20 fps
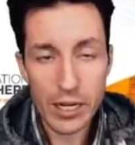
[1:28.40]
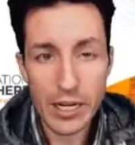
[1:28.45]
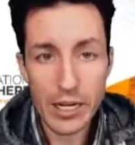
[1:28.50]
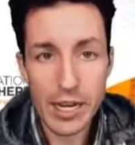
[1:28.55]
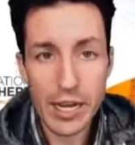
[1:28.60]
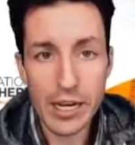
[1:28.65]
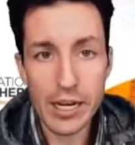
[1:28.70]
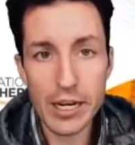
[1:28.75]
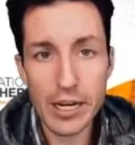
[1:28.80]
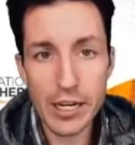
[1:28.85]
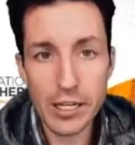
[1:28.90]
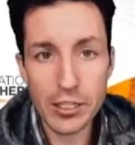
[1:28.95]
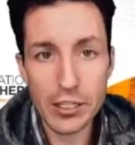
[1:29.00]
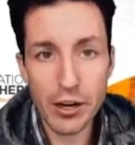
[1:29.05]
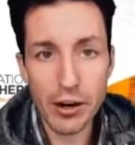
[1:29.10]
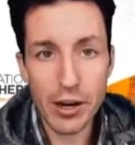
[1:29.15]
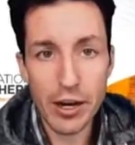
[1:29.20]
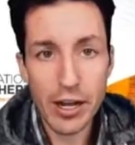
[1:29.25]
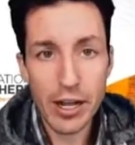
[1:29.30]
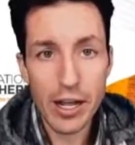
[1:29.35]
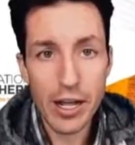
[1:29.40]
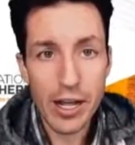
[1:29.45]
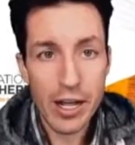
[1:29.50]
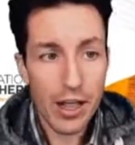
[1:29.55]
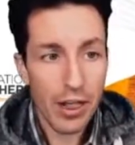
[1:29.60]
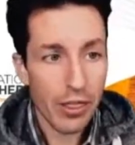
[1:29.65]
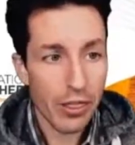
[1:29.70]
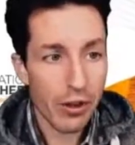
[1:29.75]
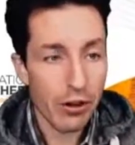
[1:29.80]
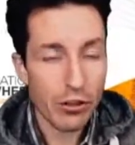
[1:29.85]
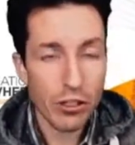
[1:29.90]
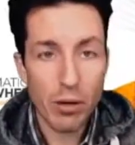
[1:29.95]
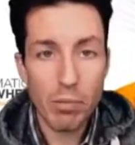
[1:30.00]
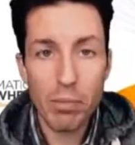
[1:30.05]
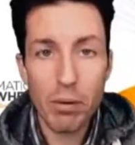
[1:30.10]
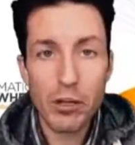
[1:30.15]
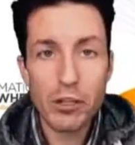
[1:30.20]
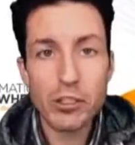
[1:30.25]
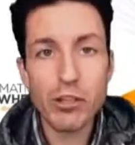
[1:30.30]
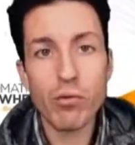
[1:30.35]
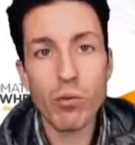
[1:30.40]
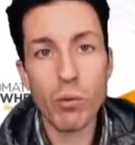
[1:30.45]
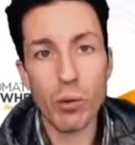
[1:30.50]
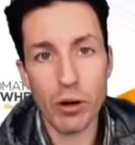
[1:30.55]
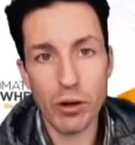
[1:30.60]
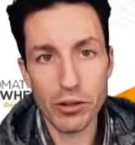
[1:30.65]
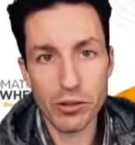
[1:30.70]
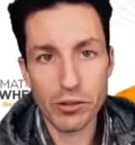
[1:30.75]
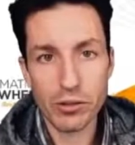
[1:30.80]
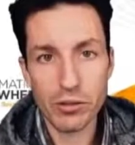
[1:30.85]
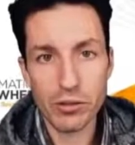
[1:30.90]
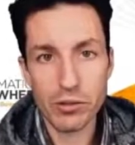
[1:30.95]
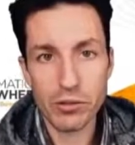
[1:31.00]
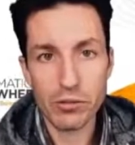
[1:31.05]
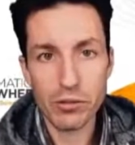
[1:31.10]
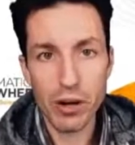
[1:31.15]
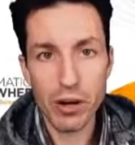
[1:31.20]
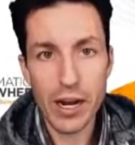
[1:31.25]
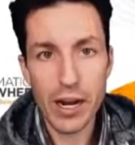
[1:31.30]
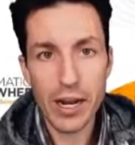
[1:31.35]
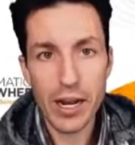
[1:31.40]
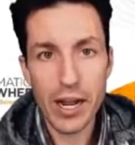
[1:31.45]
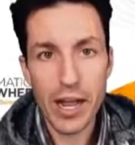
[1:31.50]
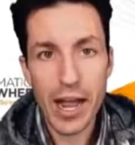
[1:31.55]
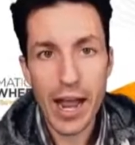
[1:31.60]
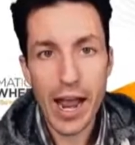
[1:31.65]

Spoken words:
In a dictionary, there's a bunch of words, right?